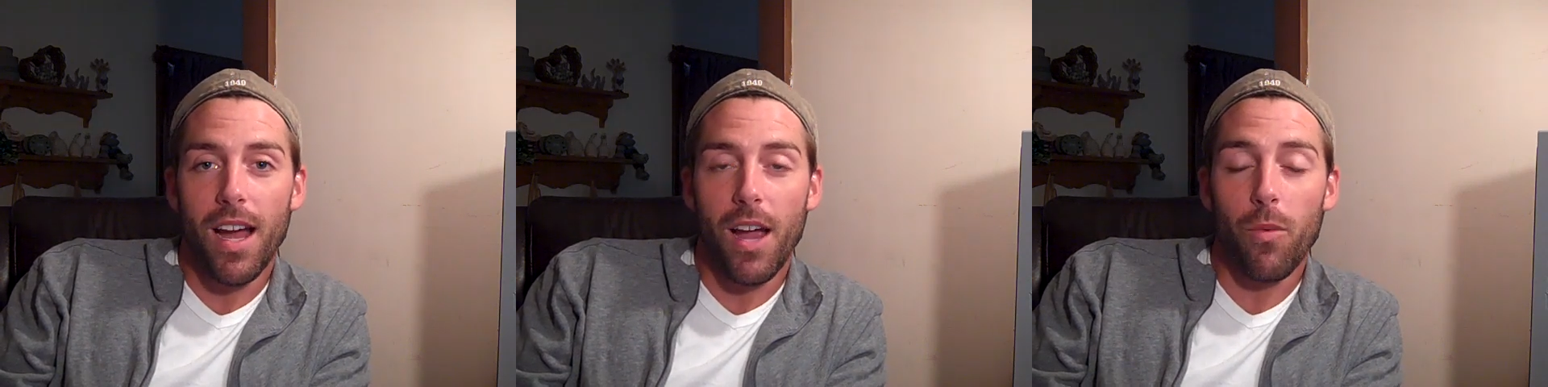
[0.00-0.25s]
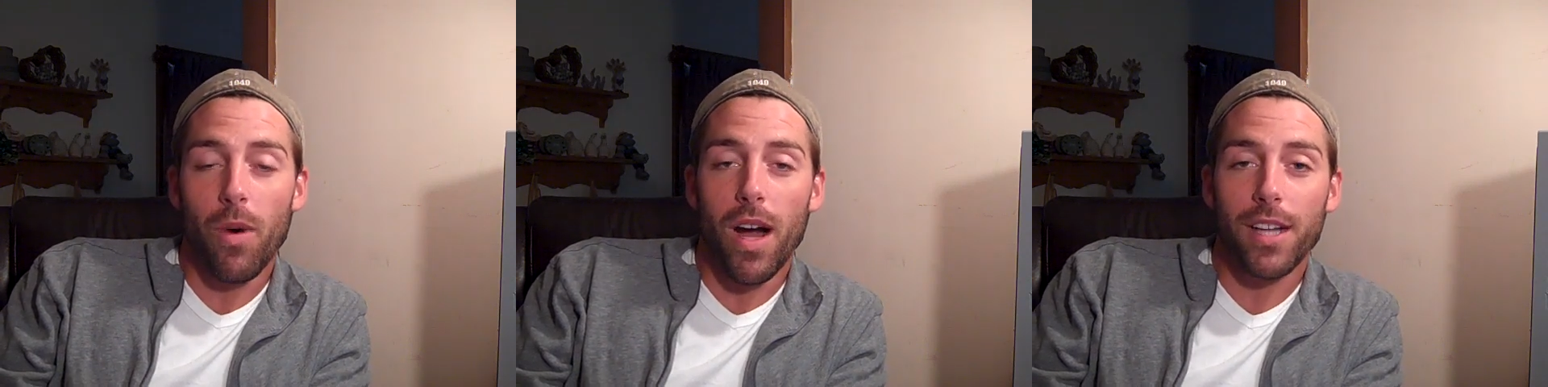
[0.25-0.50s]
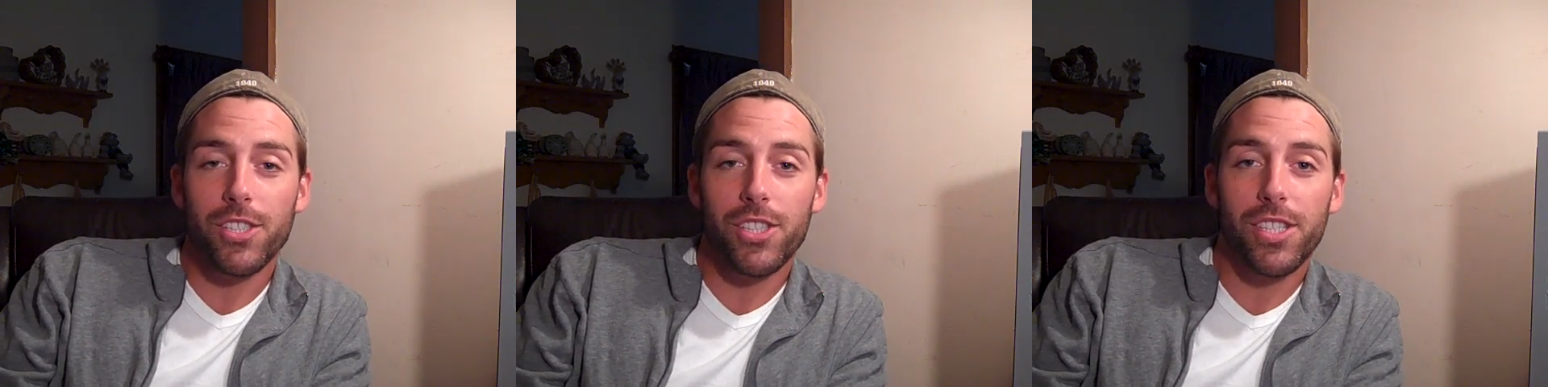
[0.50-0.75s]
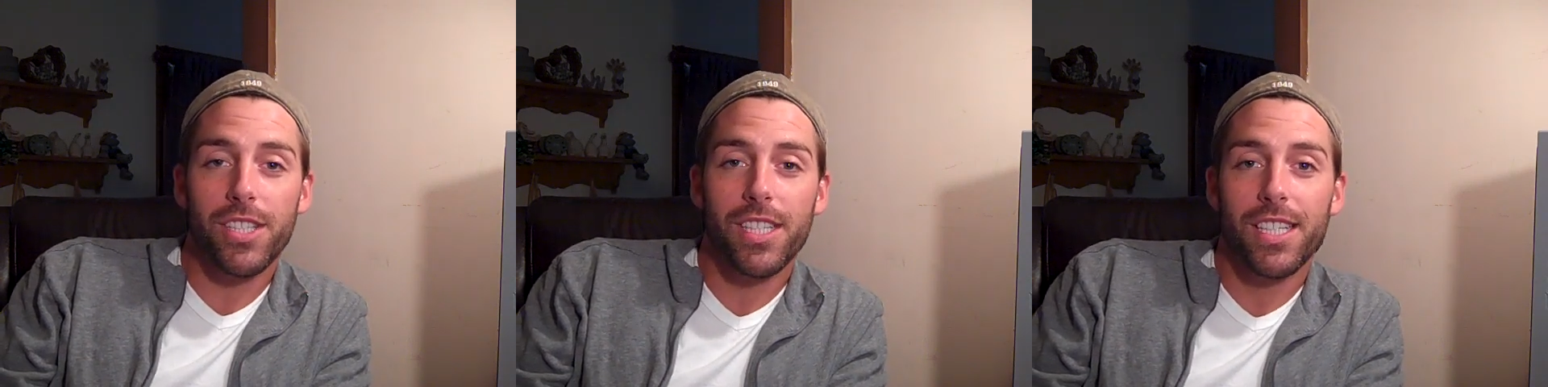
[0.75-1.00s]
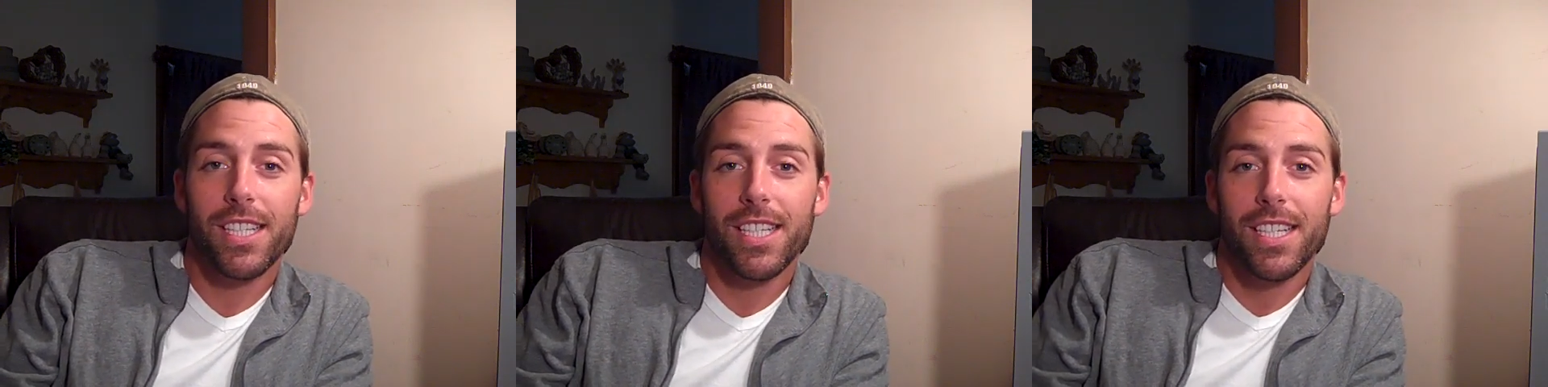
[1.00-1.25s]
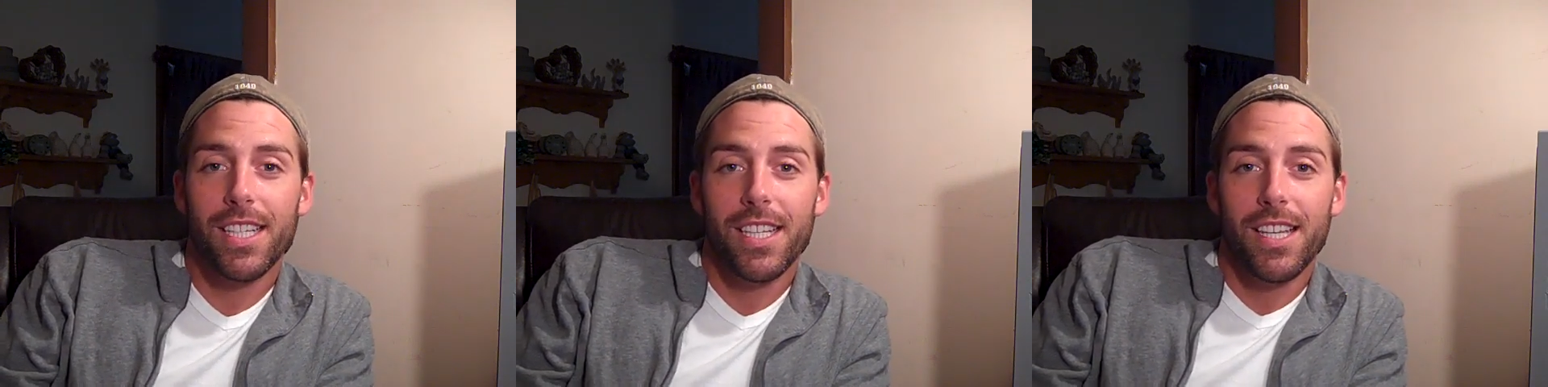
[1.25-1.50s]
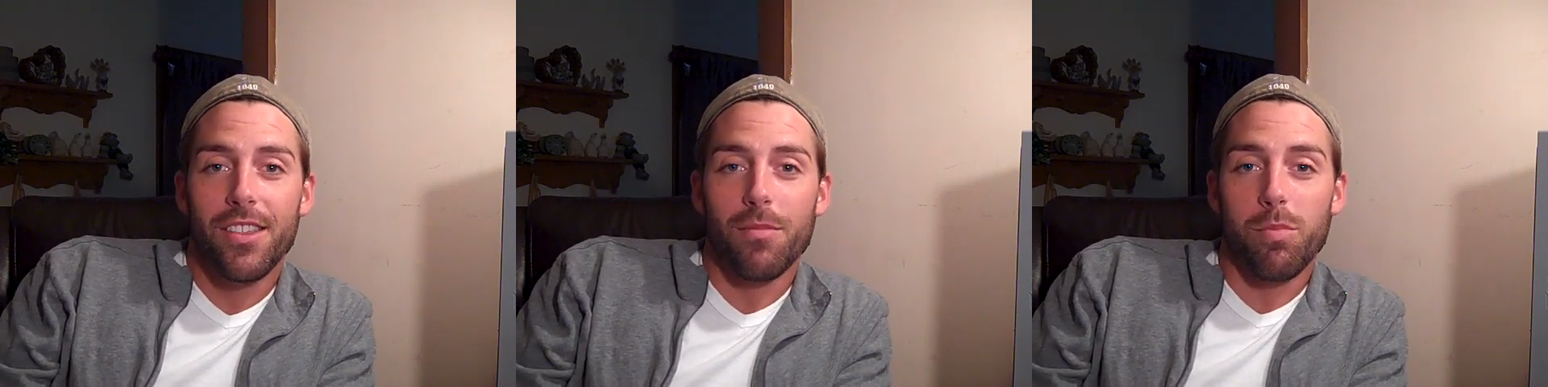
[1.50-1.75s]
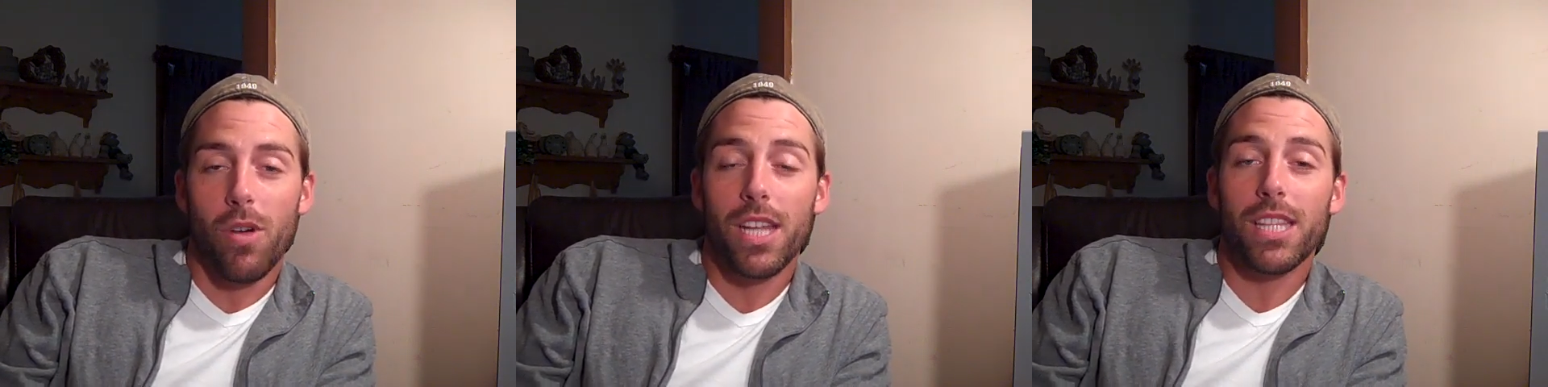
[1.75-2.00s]
I watched
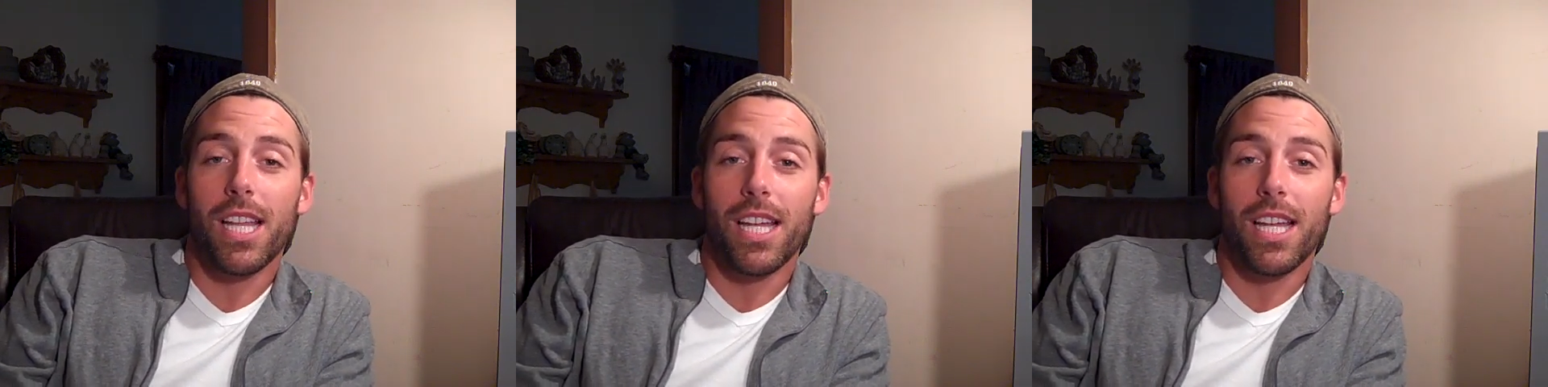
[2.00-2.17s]
the bright